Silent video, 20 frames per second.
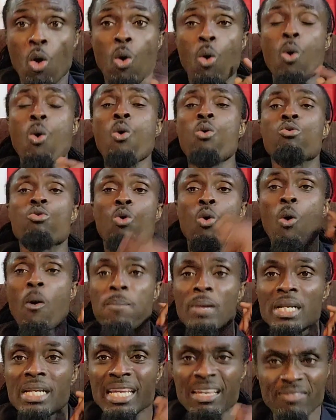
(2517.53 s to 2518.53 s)
Who who
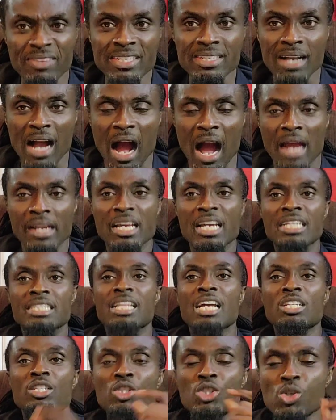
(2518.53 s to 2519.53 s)
believe in God
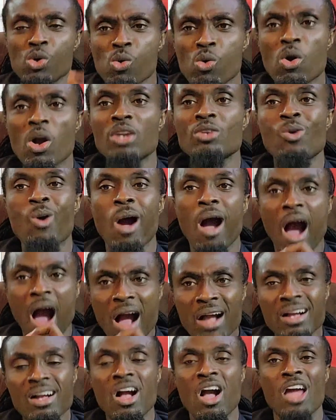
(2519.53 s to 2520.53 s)
that you going to
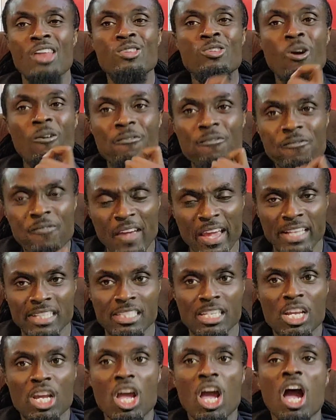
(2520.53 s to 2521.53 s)
act on your faith
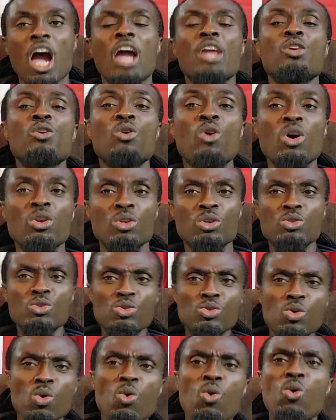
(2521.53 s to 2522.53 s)
and you going to
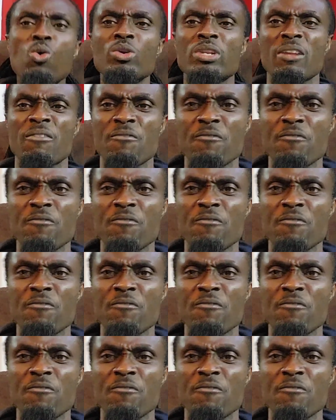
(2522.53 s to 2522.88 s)
do the